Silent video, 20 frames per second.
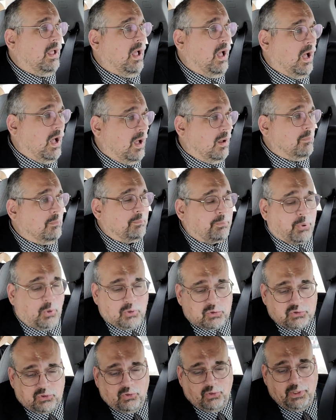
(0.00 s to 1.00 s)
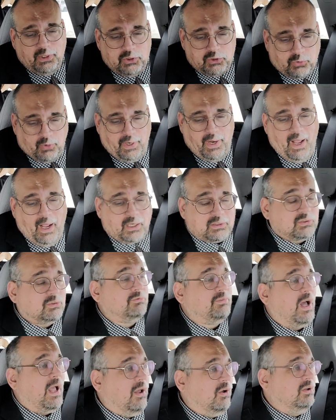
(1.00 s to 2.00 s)
um, personal injury, acts of
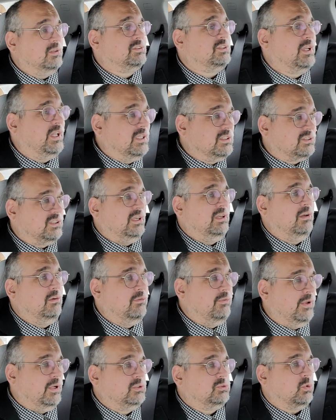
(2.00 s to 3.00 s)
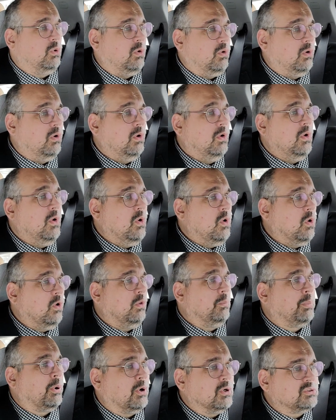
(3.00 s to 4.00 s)
violence against an individual or
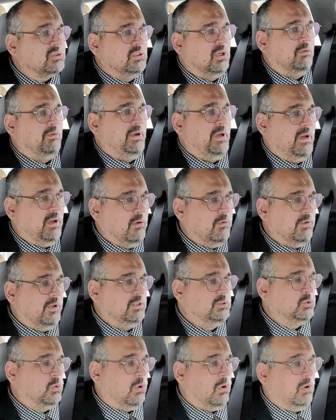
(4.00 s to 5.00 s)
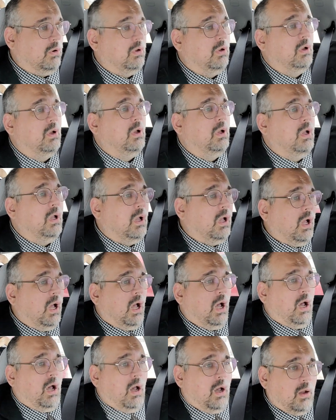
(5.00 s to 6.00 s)
the person of an individual.
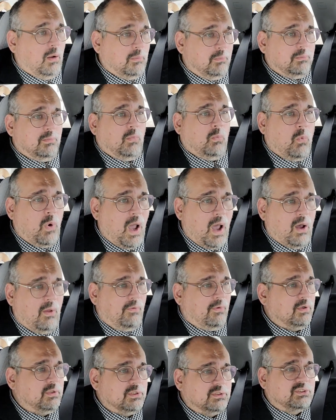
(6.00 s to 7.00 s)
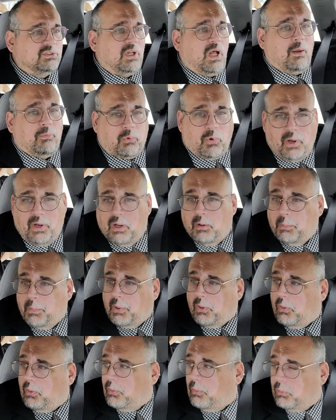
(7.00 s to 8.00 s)
Um, wow, they're just stopped right in the
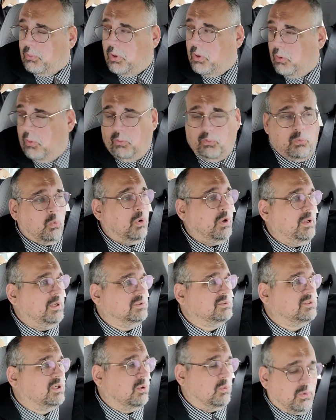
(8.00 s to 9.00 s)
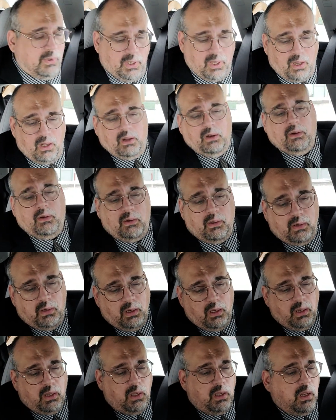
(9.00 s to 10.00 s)
middle of the road. What is going on?
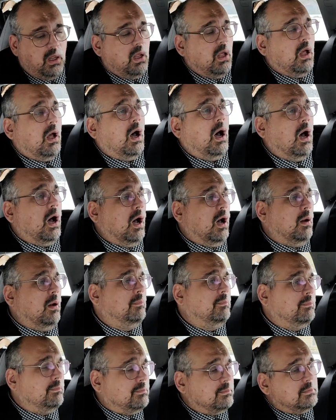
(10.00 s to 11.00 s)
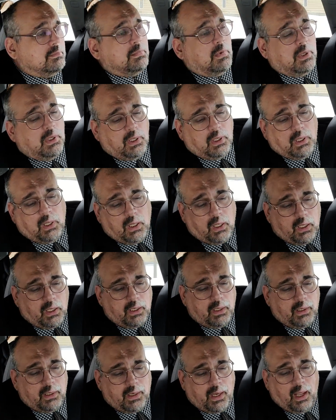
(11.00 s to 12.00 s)

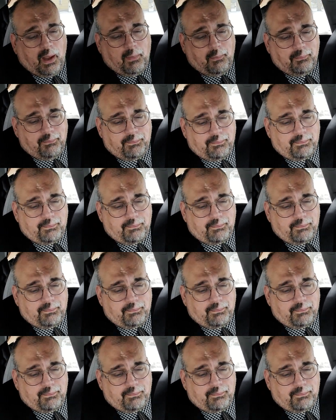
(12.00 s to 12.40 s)
Um, now,